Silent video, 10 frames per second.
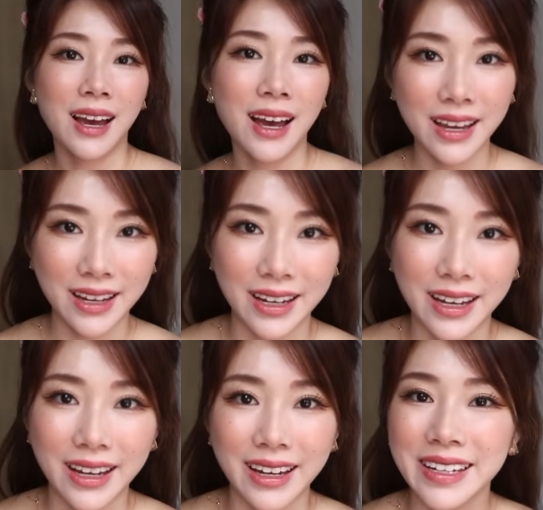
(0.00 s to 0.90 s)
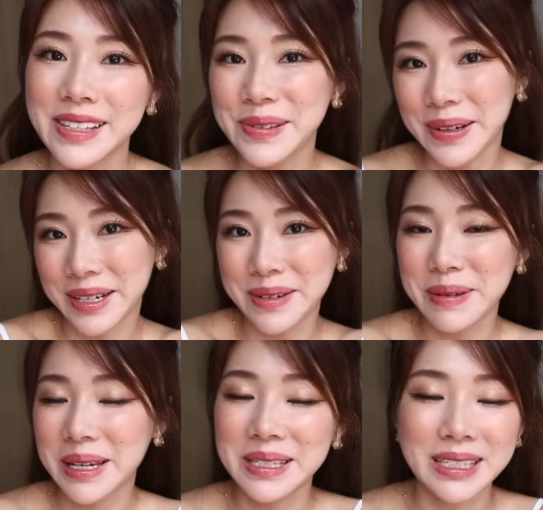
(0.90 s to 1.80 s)
Hi guys, welcome
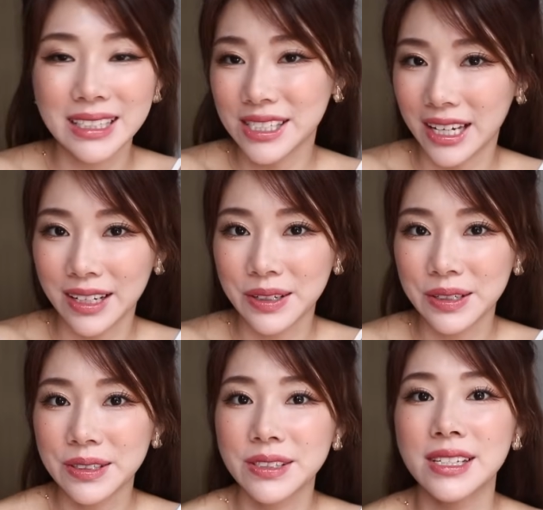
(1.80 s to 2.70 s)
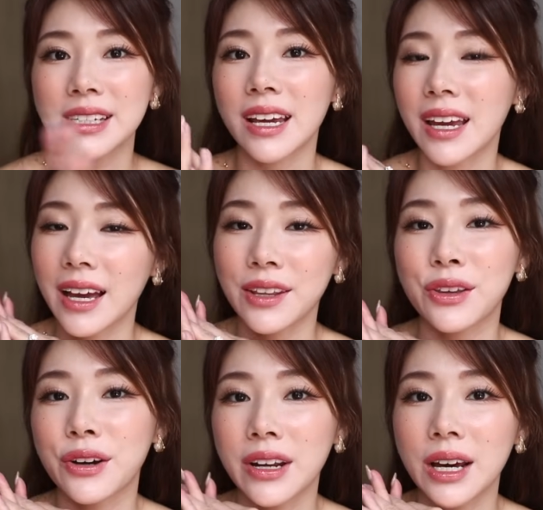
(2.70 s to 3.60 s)
back to the channel. Today I
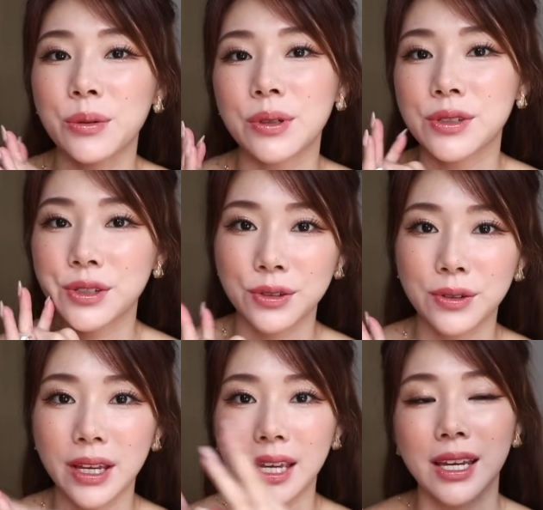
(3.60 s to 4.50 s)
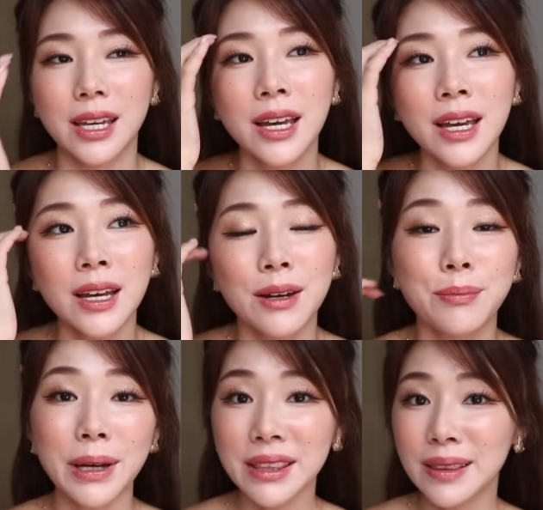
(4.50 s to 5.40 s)
thought I would do a
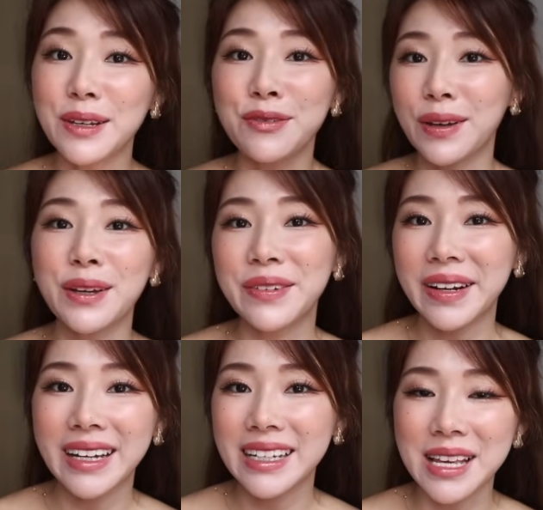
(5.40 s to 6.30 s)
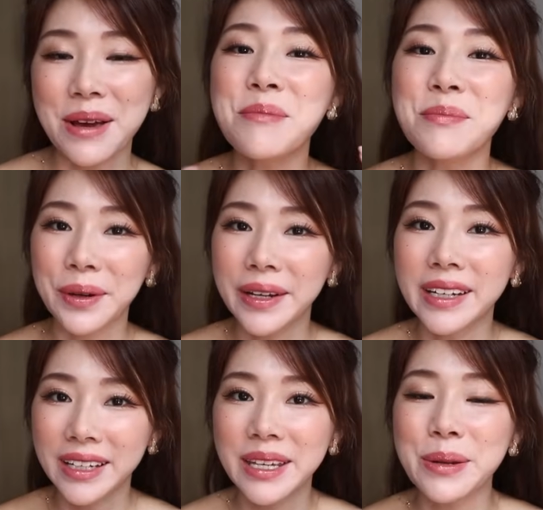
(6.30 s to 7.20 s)
monthly favorites. I'm
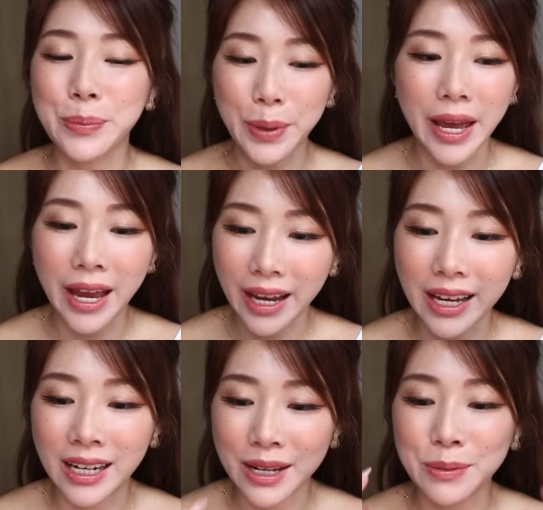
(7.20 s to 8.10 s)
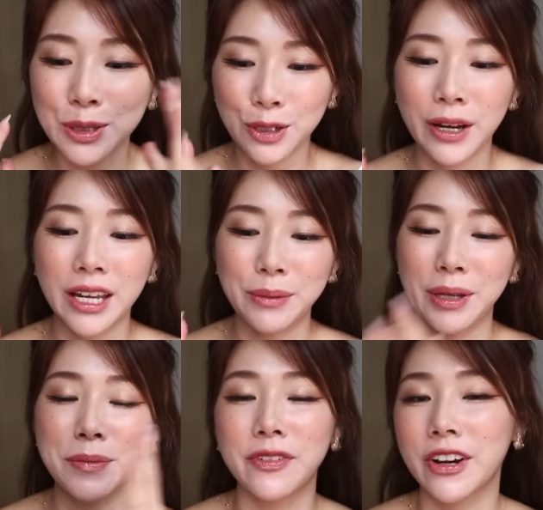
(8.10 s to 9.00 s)
bringing it back and I'm trying
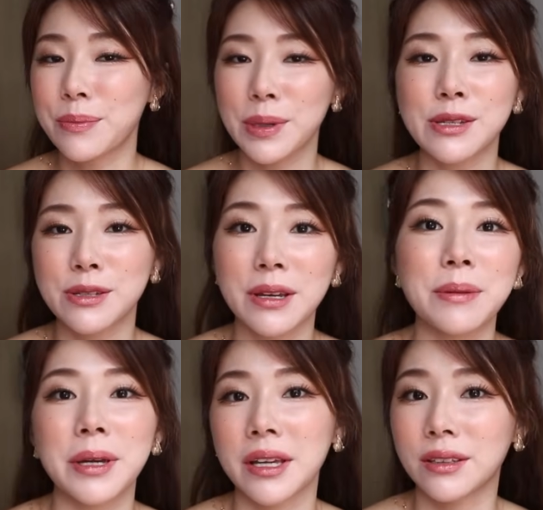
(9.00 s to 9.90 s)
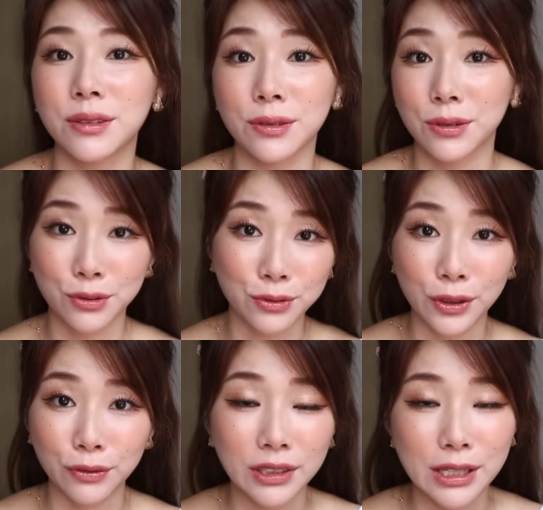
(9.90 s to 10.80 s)
my very best to get back into the groove
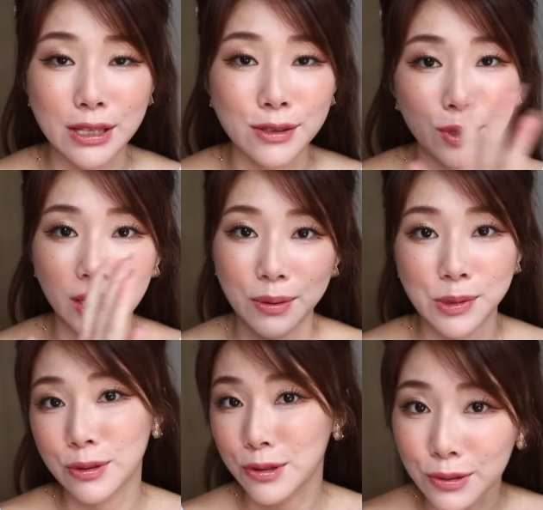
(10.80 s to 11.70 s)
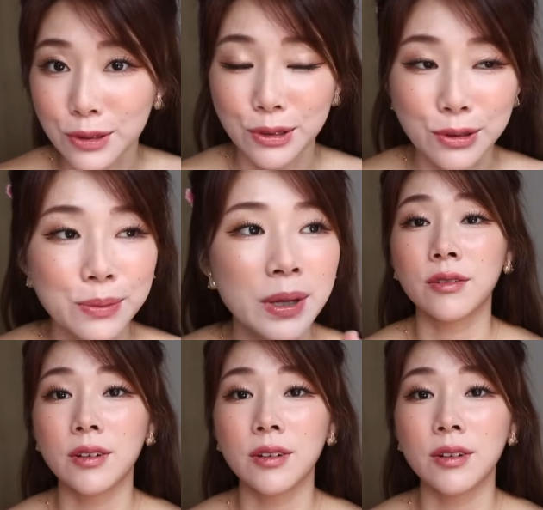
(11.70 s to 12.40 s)
of things when it comes to YouTube.